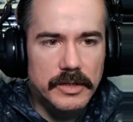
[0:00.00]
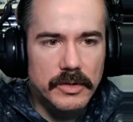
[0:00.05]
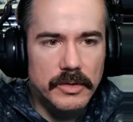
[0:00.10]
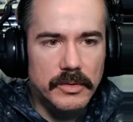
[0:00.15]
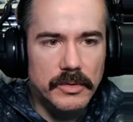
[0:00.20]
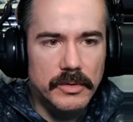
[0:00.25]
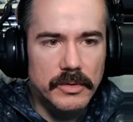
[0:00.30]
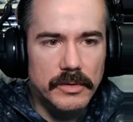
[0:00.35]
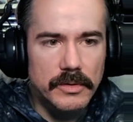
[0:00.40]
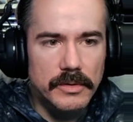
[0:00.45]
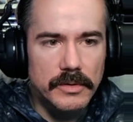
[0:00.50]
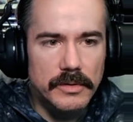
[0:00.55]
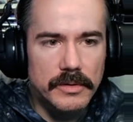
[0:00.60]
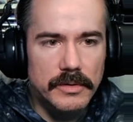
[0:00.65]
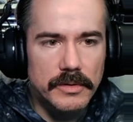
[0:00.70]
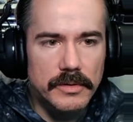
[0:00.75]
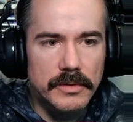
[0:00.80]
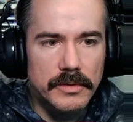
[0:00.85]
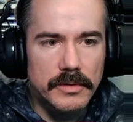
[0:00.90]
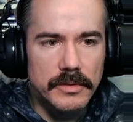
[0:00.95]
cool
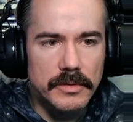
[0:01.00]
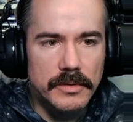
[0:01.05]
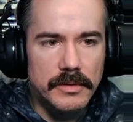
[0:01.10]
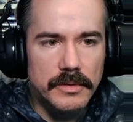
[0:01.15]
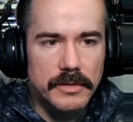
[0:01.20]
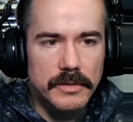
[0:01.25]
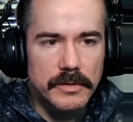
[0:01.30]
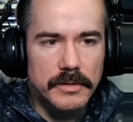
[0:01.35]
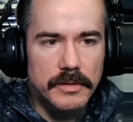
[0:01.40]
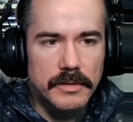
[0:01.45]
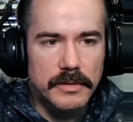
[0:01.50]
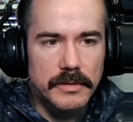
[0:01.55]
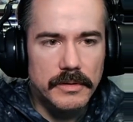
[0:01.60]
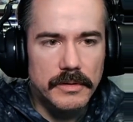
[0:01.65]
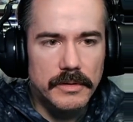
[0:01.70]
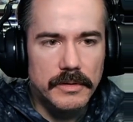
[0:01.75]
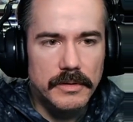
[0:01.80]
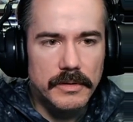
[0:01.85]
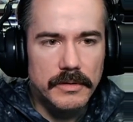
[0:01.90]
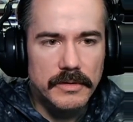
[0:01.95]

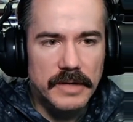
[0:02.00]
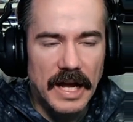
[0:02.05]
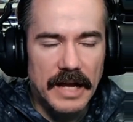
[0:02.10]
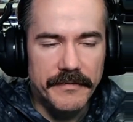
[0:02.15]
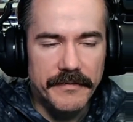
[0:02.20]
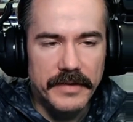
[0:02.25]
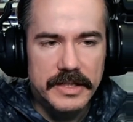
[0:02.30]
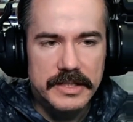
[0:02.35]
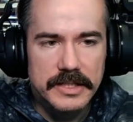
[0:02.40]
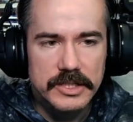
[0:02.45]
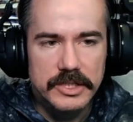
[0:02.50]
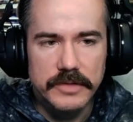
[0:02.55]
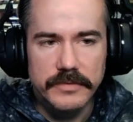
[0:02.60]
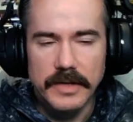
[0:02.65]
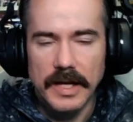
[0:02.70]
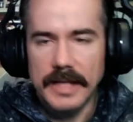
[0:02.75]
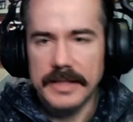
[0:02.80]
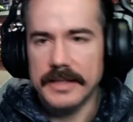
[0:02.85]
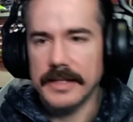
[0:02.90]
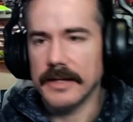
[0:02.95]
graphics that you've
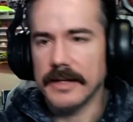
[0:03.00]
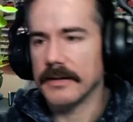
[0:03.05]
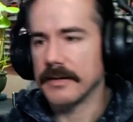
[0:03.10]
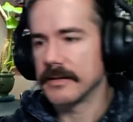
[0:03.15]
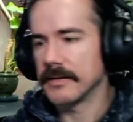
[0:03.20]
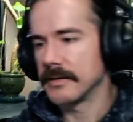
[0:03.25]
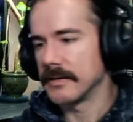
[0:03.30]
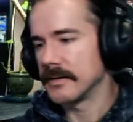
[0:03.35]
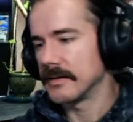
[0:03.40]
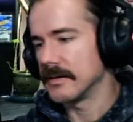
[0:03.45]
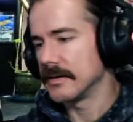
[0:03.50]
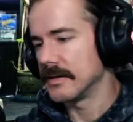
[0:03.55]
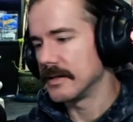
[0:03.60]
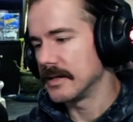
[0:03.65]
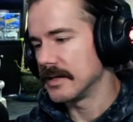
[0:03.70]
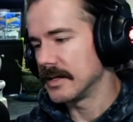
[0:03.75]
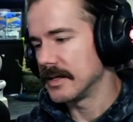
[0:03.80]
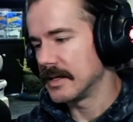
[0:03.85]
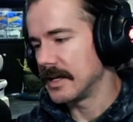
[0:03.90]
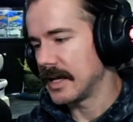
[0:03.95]
got there.
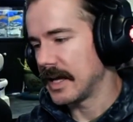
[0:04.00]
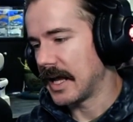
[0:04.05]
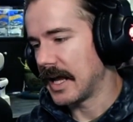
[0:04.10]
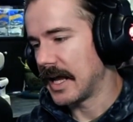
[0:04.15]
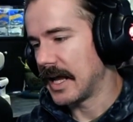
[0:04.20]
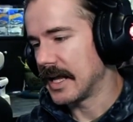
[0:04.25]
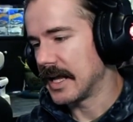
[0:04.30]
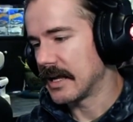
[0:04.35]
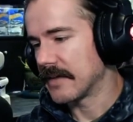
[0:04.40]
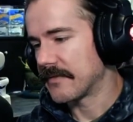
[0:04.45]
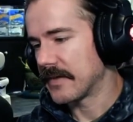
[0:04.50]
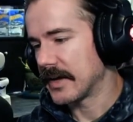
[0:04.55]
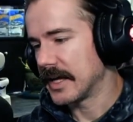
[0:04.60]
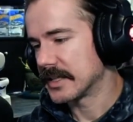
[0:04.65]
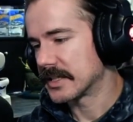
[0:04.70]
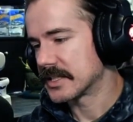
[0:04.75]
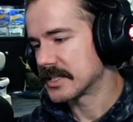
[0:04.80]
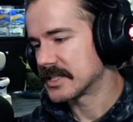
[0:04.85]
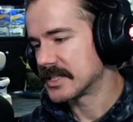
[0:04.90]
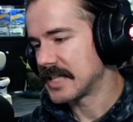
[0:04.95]
And if I
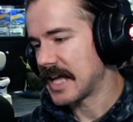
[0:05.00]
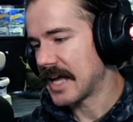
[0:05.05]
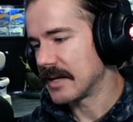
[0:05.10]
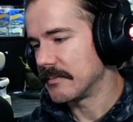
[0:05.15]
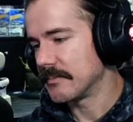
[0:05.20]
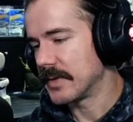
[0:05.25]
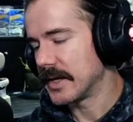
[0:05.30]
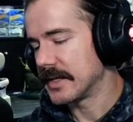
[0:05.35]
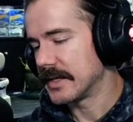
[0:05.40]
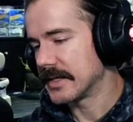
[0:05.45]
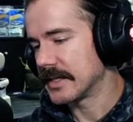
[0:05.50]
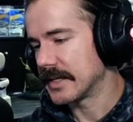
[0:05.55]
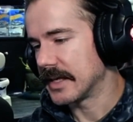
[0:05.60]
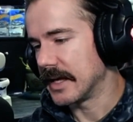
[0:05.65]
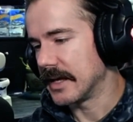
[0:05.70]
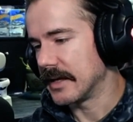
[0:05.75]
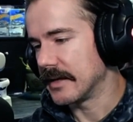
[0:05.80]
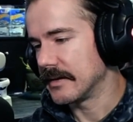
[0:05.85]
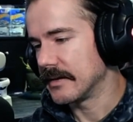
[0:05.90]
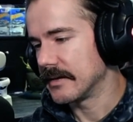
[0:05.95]
hit the Statum button
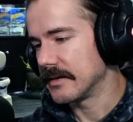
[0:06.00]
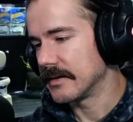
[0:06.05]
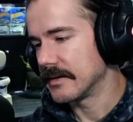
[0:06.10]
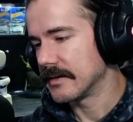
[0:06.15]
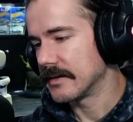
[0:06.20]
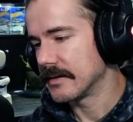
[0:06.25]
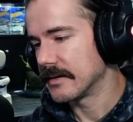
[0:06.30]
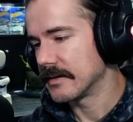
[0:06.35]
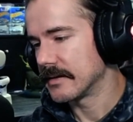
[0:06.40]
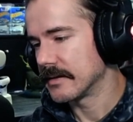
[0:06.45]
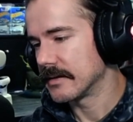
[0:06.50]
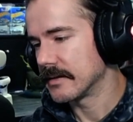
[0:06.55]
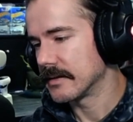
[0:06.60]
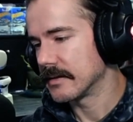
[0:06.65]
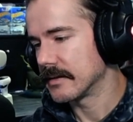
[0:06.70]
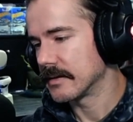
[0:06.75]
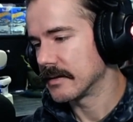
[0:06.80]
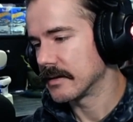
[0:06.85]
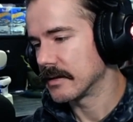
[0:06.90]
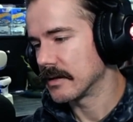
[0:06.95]
again,
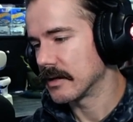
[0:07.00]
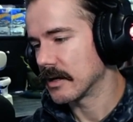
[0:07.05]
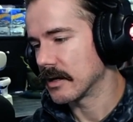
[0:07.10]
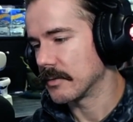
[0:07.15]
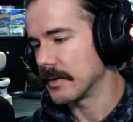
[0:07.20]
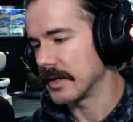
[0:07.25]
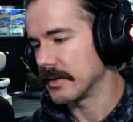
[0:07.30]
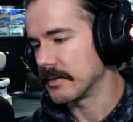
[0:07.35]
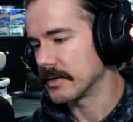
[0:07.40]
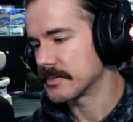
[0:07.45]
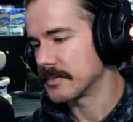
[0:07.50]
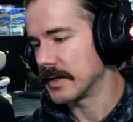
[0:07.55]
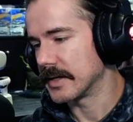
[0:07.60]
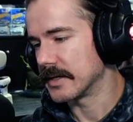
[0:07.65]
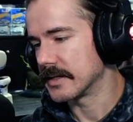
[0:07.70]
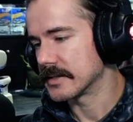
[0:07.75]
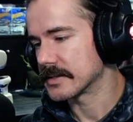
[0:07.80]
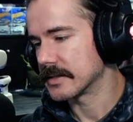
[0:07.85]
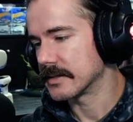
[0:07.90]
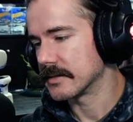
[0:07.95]
or wait, which button
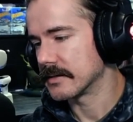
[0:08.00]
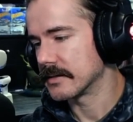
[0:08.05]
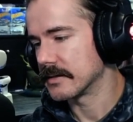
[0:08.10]
is it?